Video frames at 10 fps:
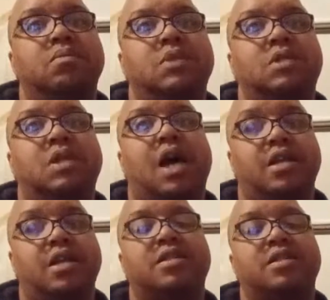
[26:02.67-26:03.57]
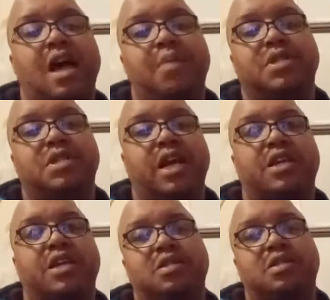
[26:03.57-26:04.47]
Time in
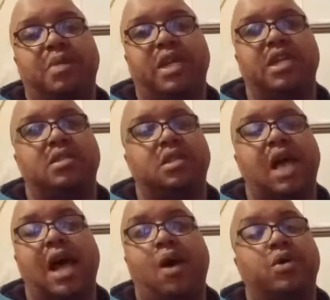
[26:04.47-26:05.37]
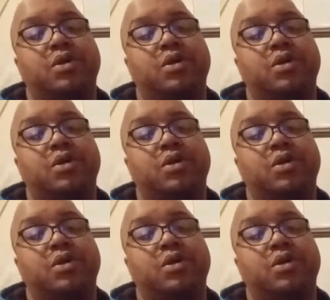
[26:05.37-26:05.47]
seconds, minutes, hours.